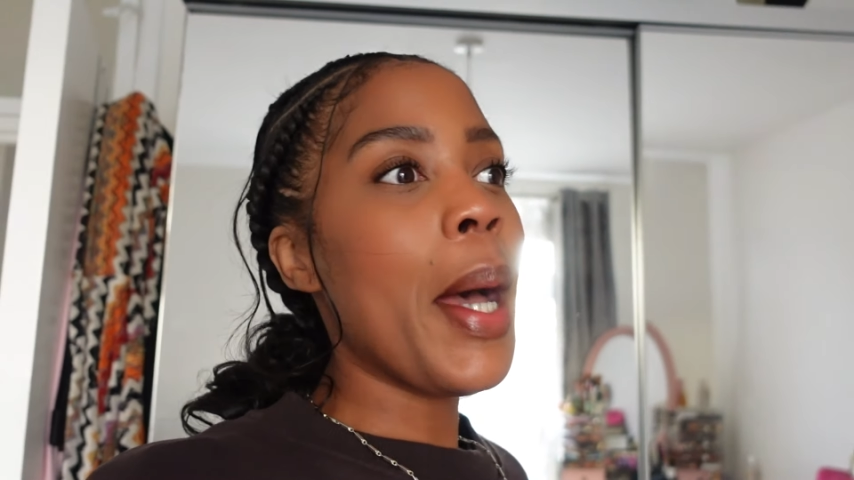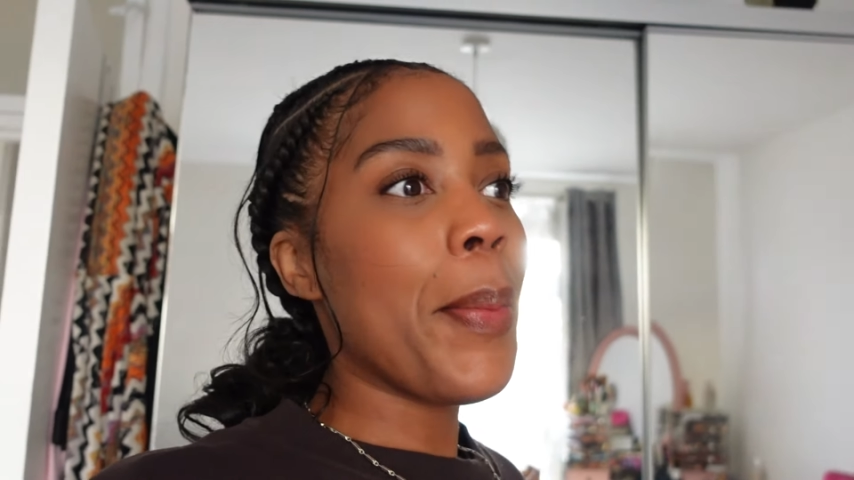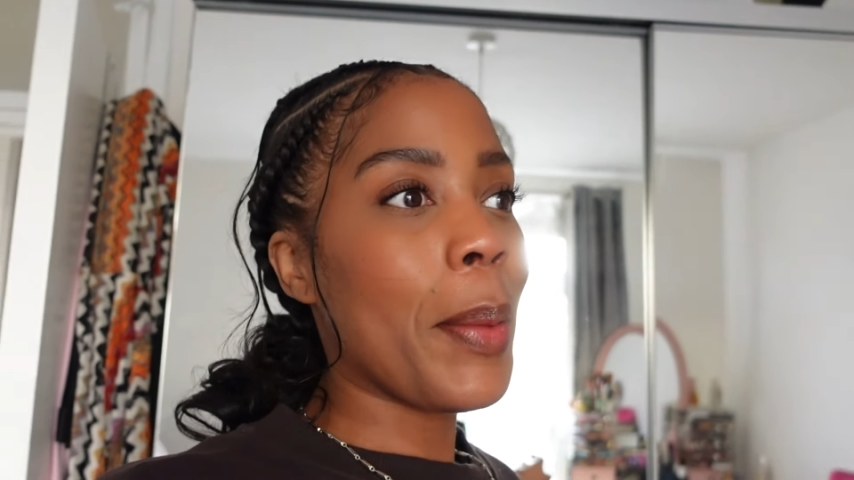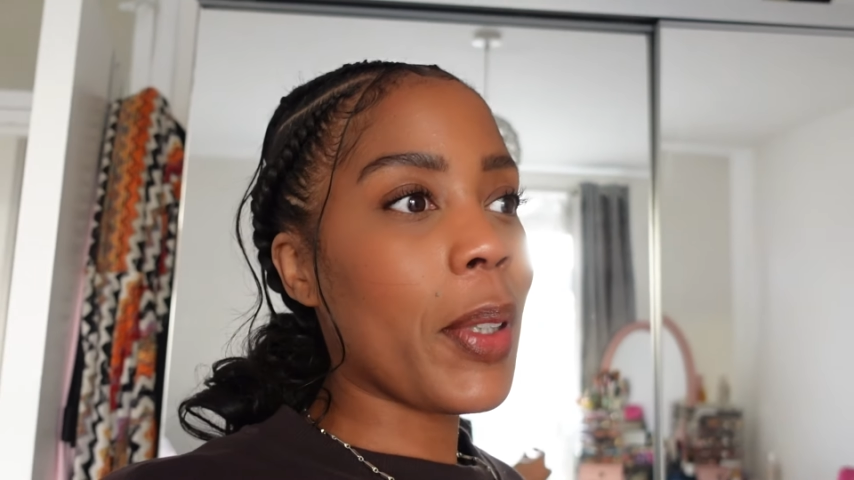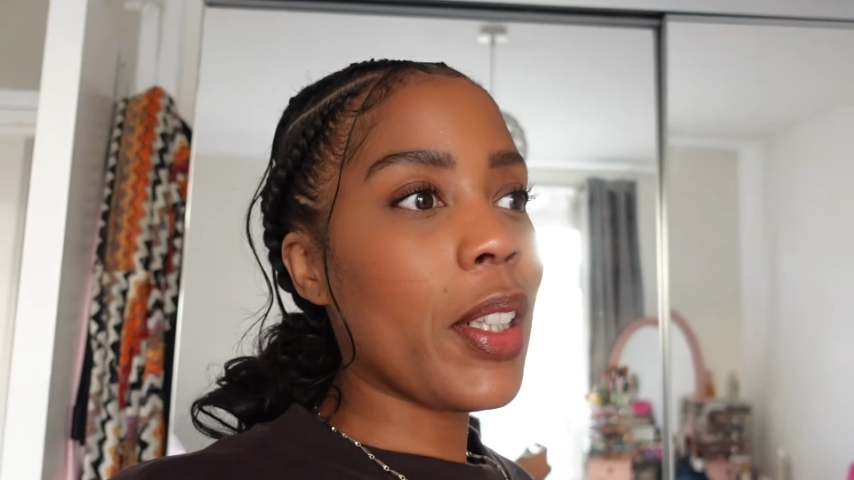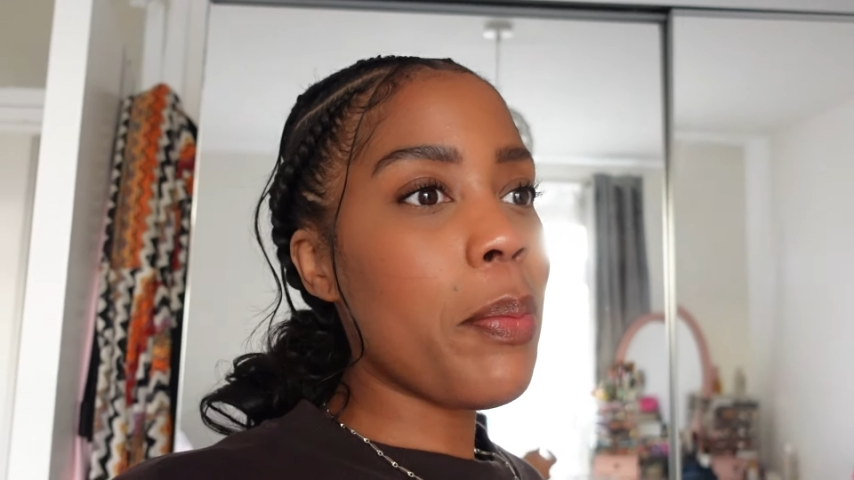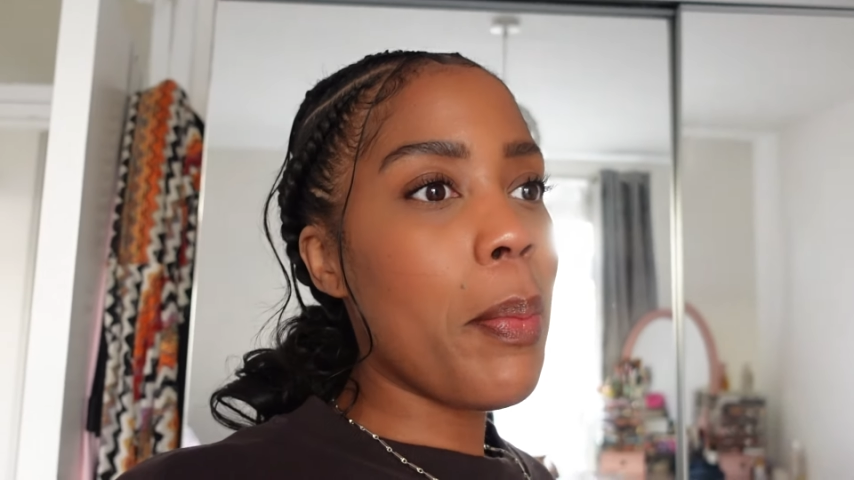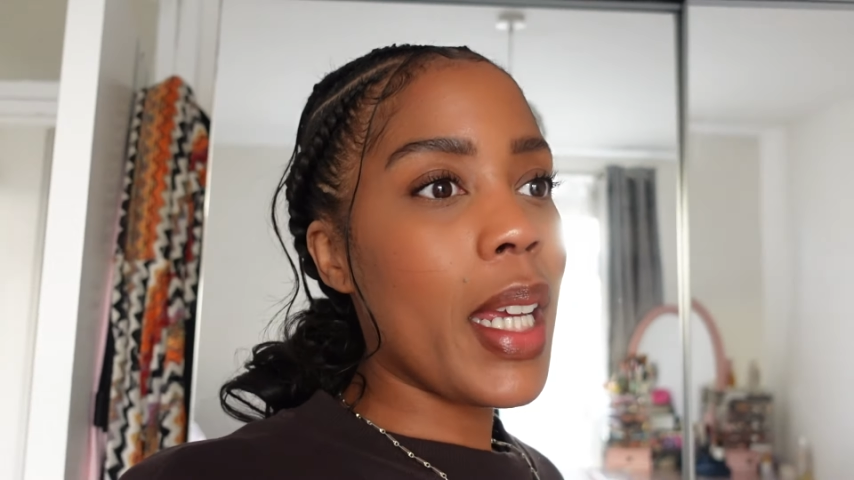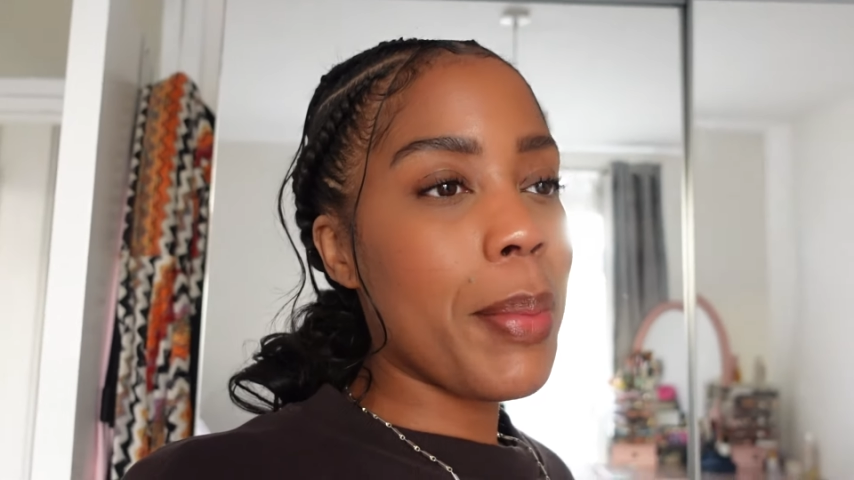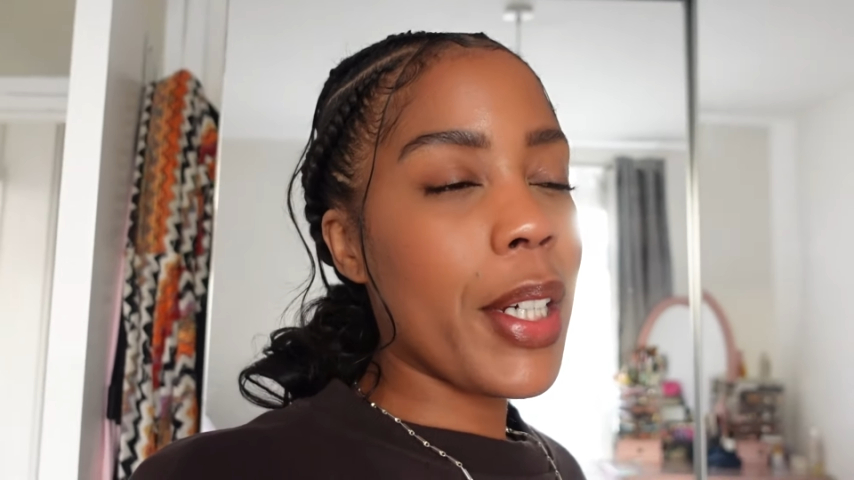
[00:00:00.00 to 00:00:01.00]
But I'm going to
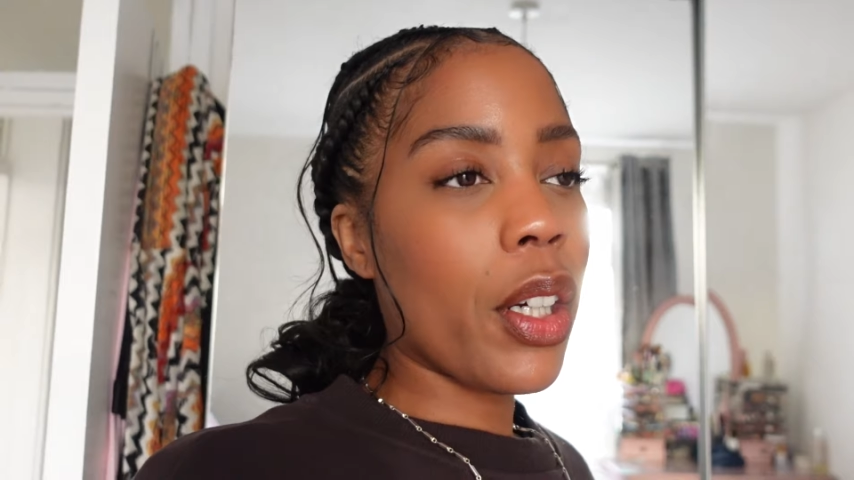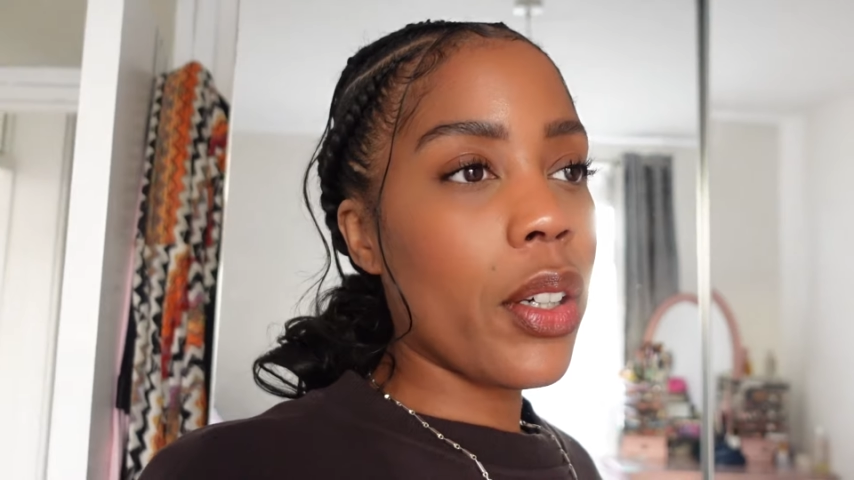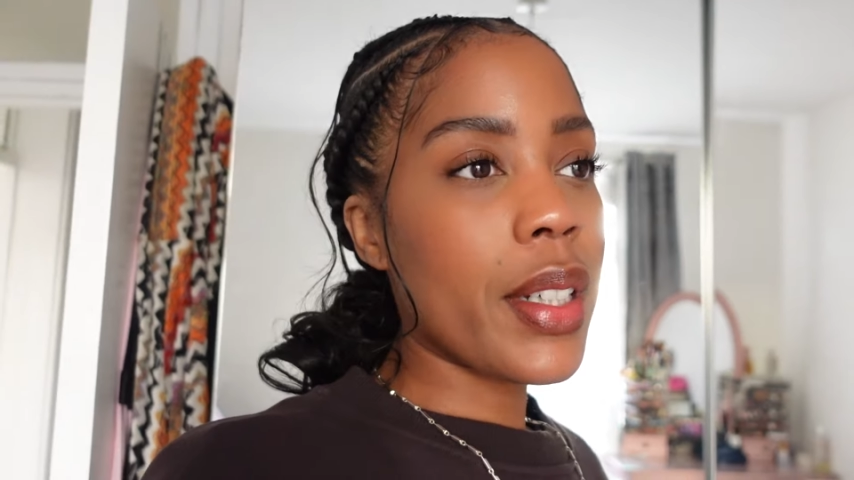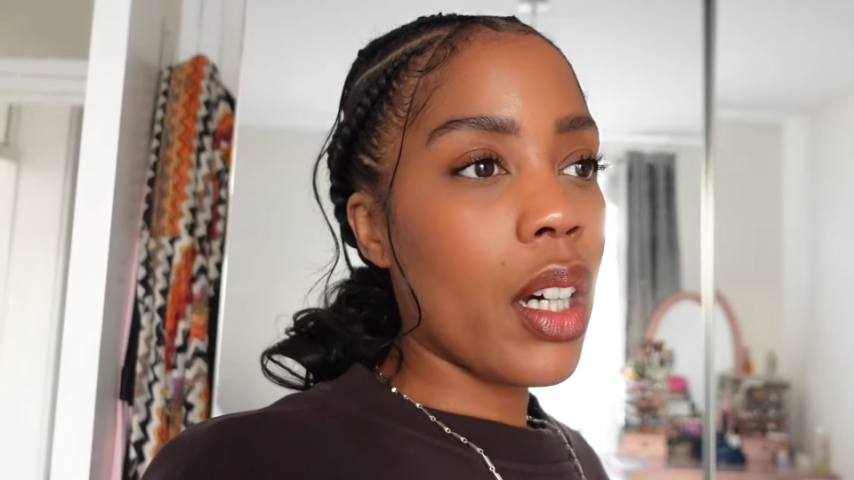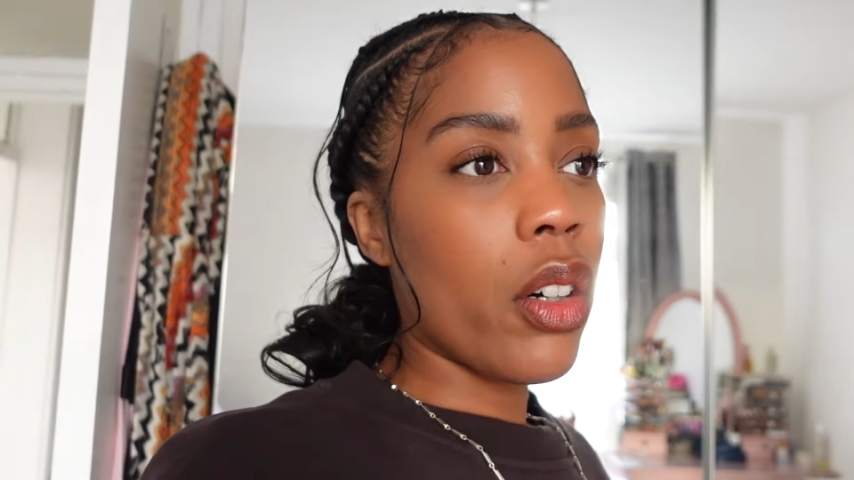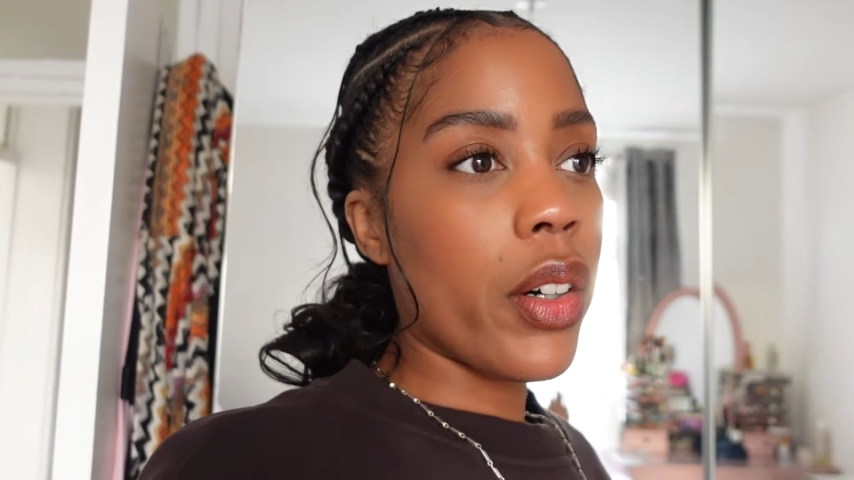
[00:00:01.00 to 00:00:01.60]
maybe close out